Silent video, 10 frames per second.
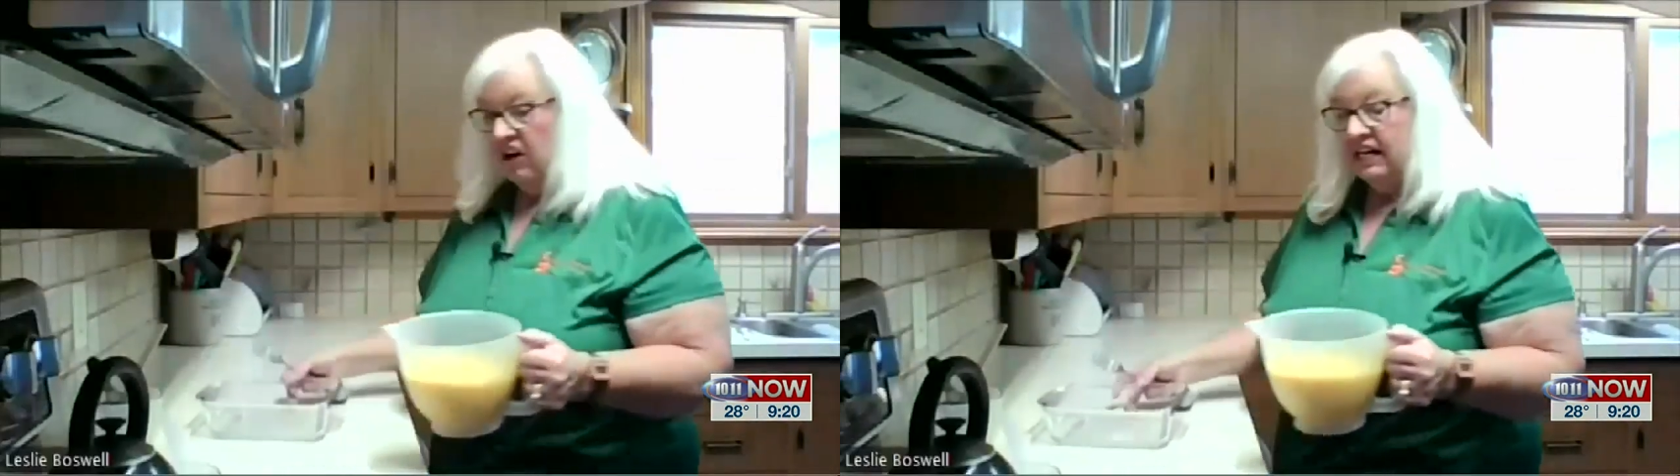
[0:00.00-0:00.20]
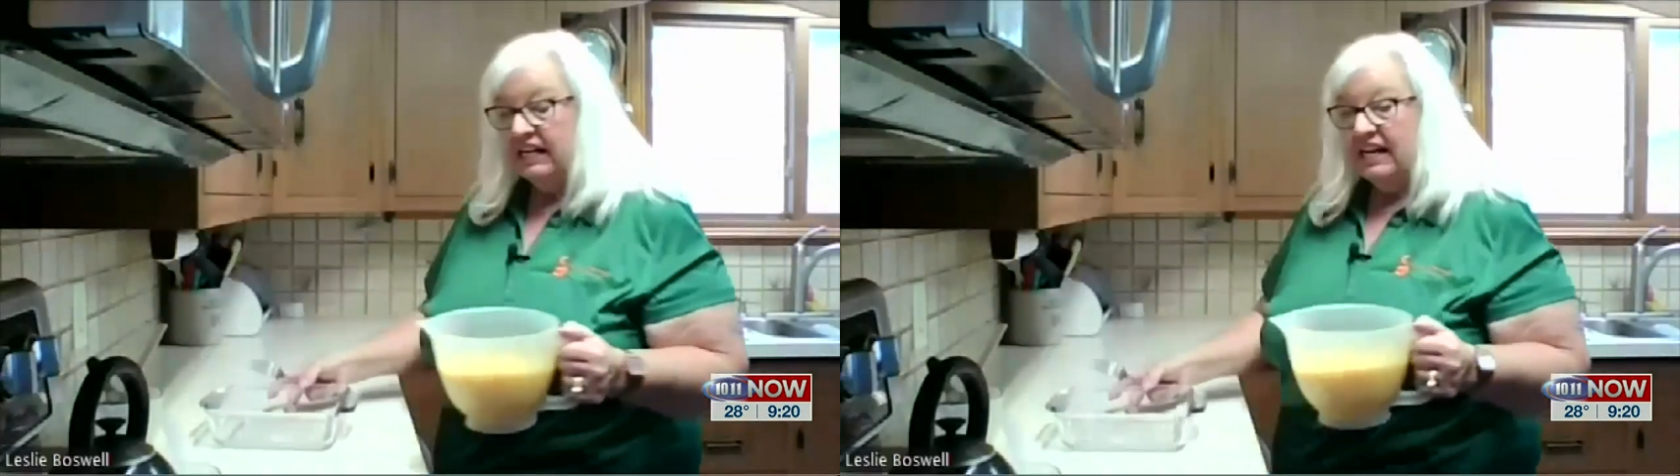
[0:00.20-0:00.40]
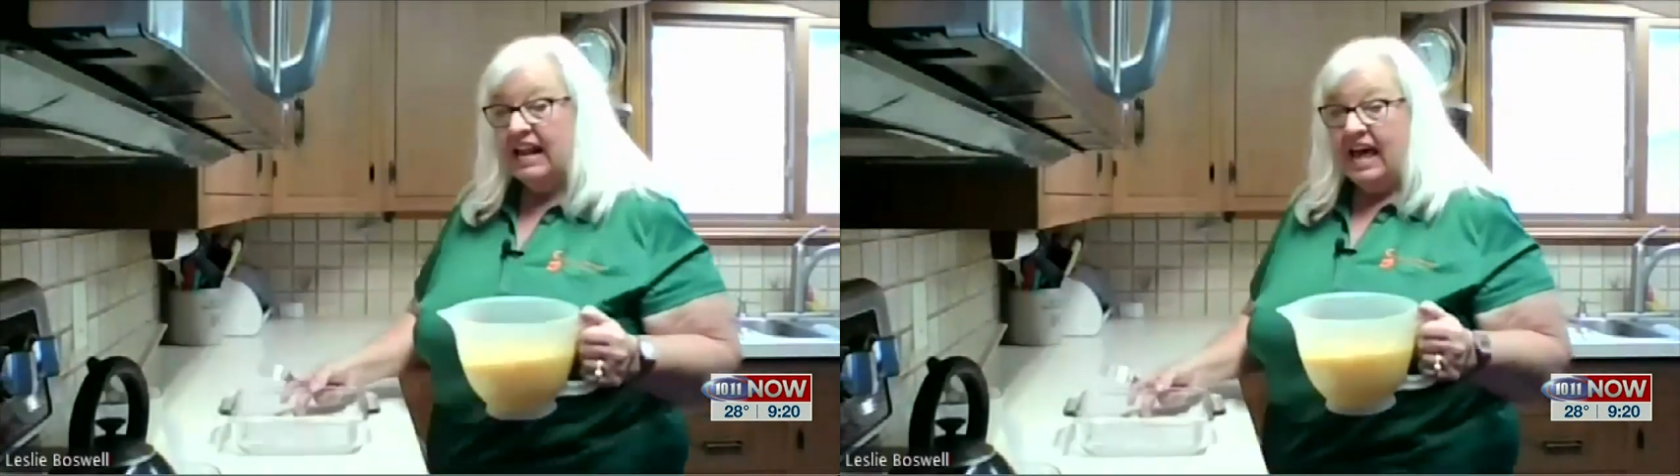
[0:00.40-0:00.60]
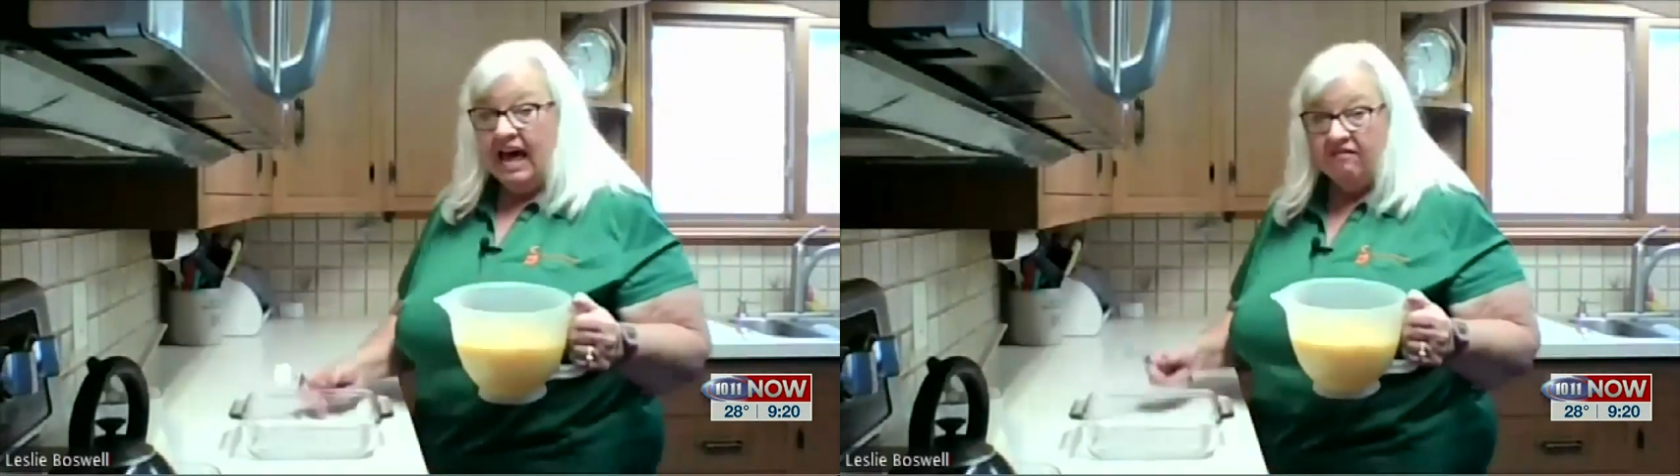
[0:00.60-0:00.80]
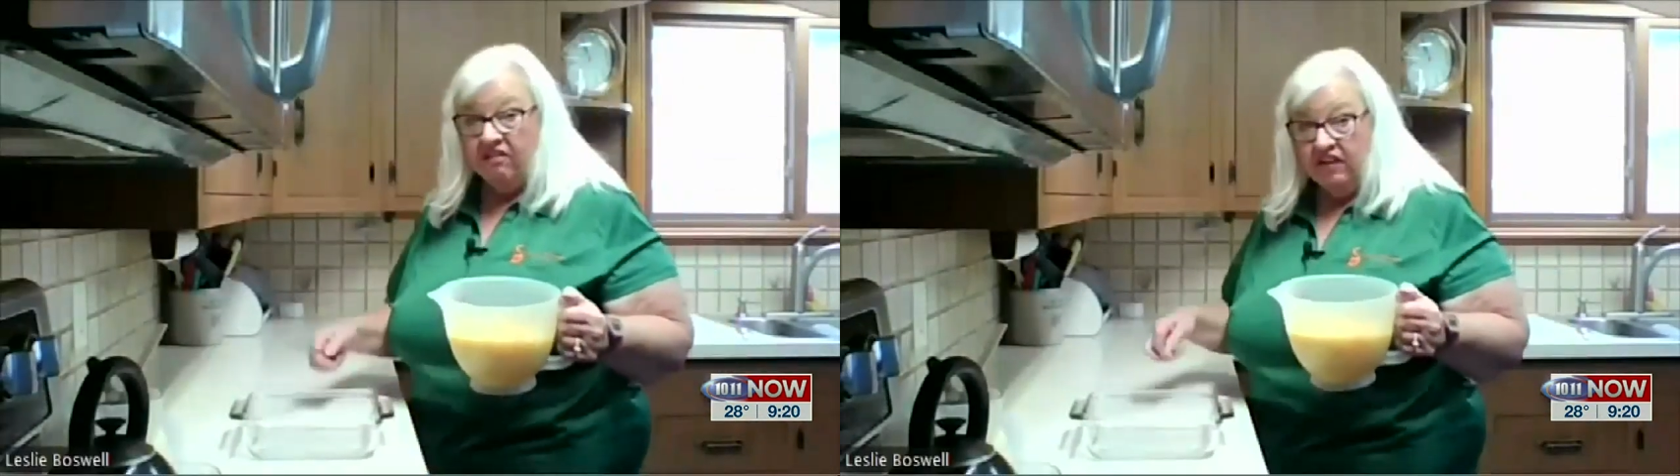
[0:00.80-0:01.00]
done
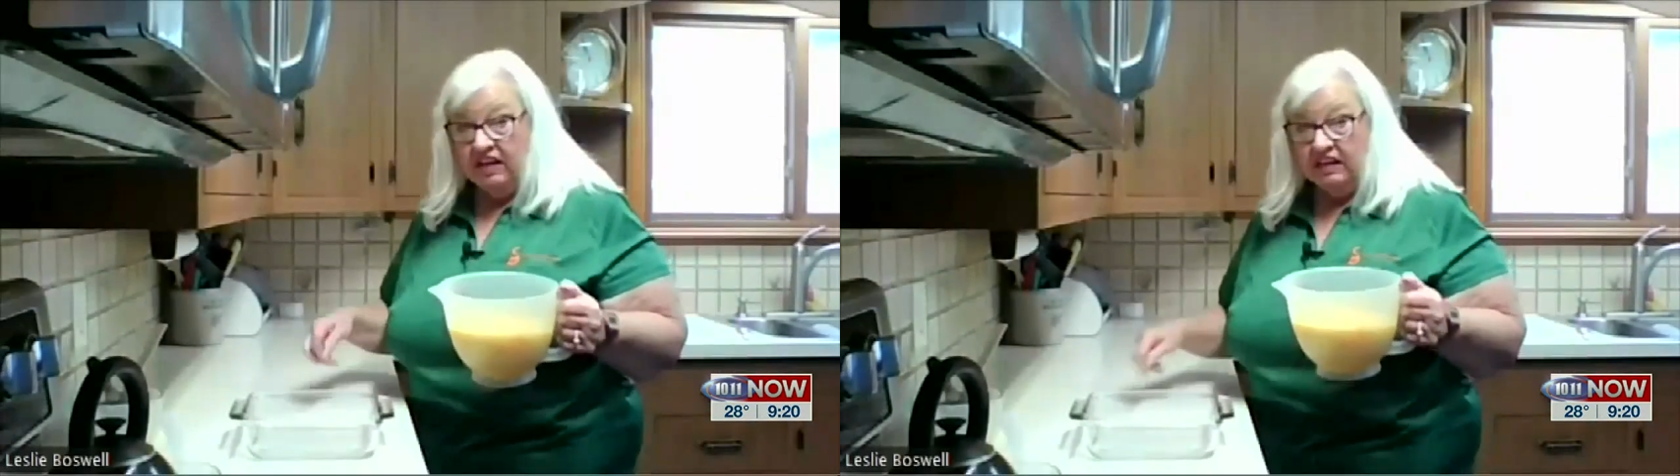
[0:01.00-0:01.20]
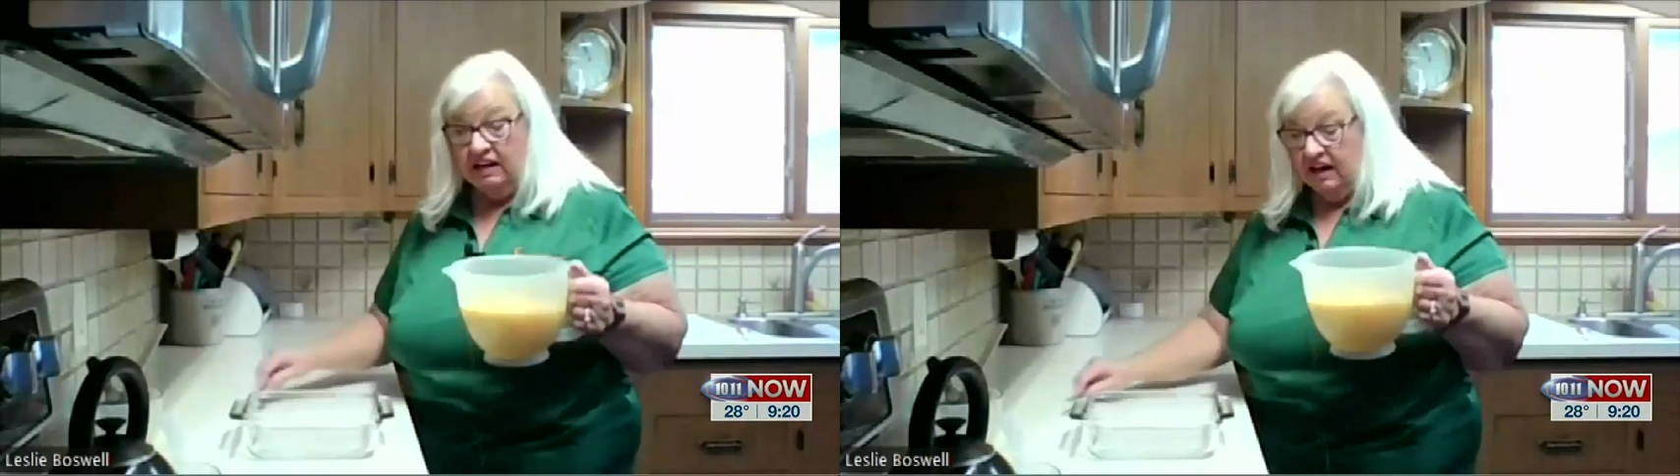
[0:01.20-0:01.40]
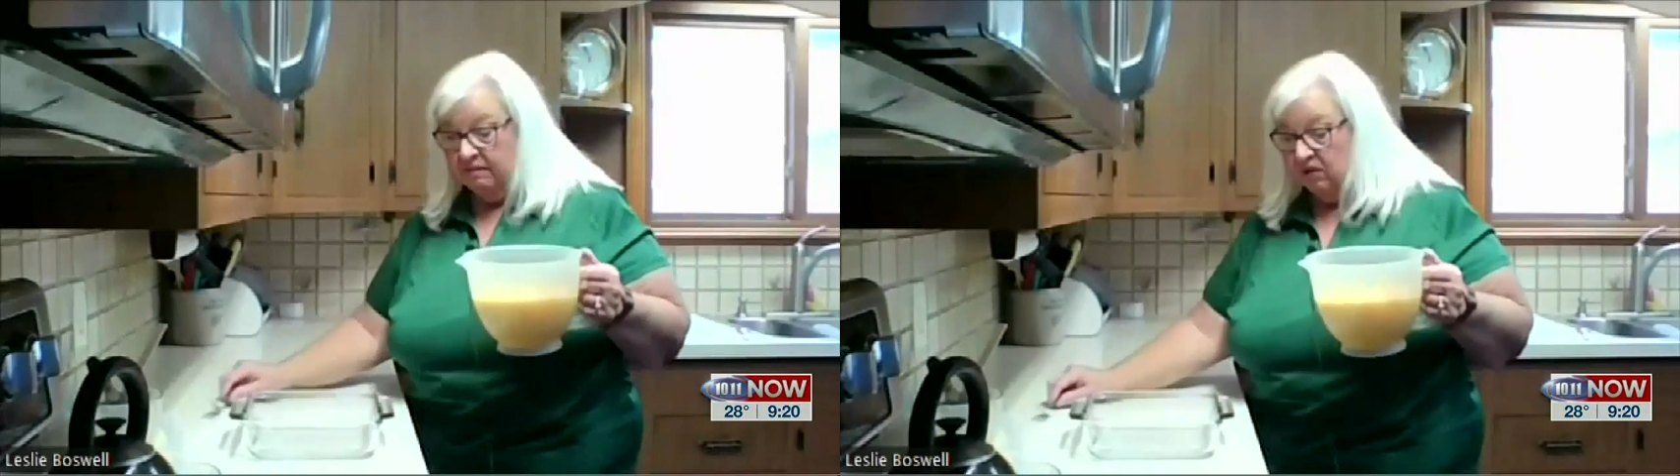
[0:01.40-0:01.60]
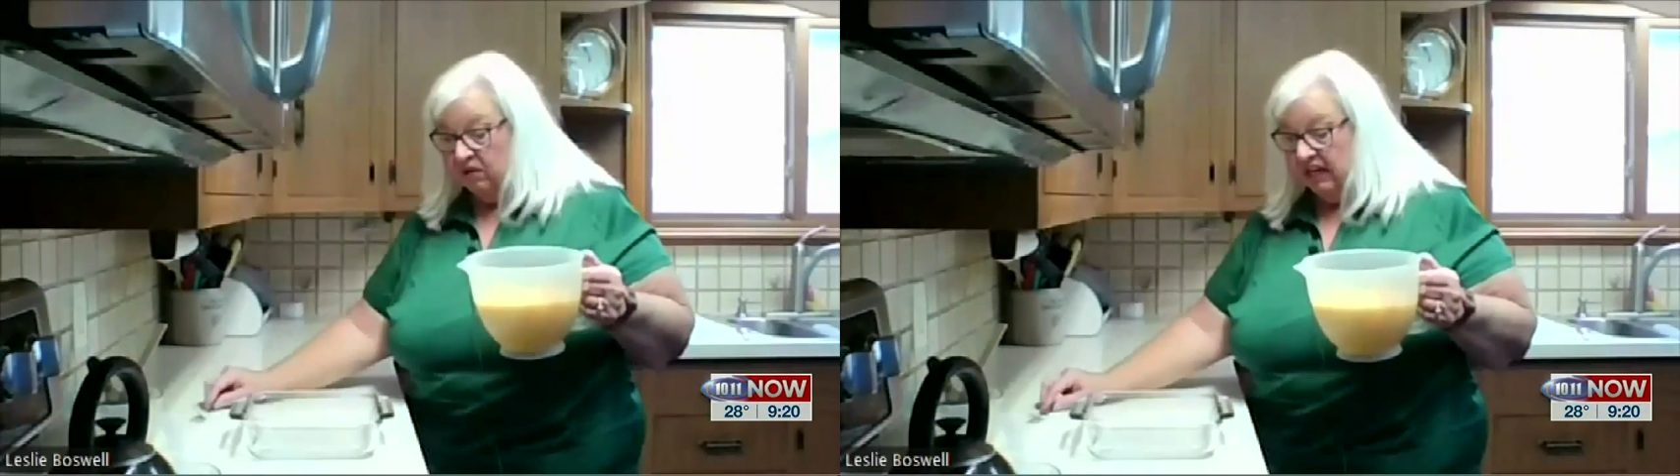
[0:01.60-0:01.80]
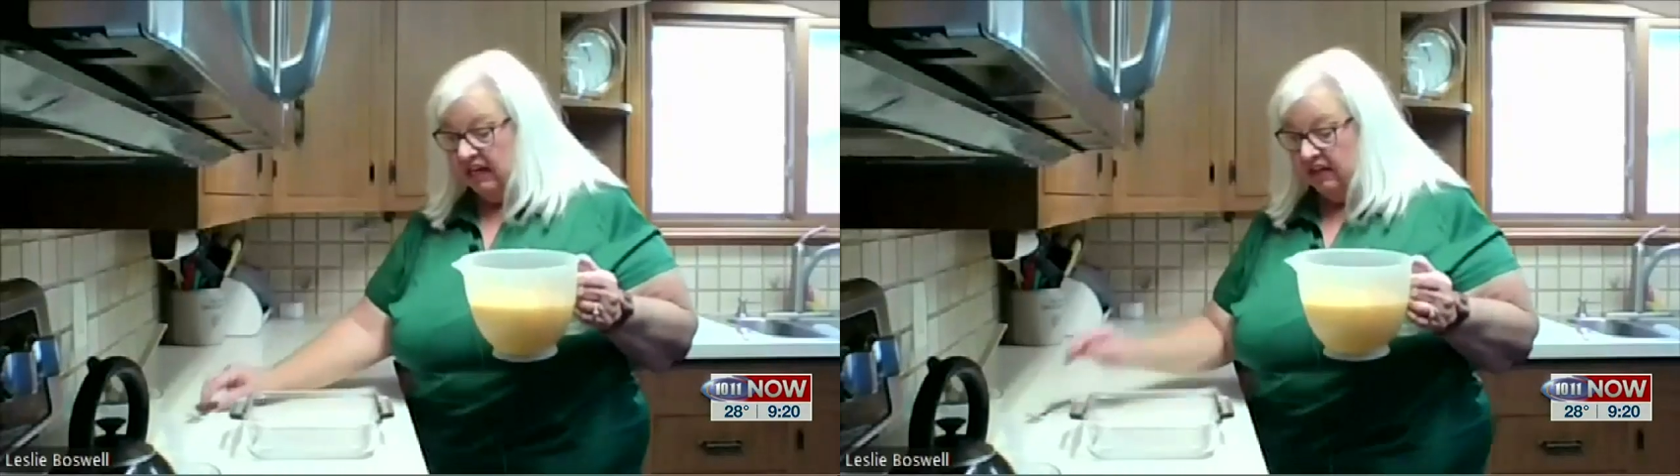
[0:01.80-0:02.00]
half of it, I'm doing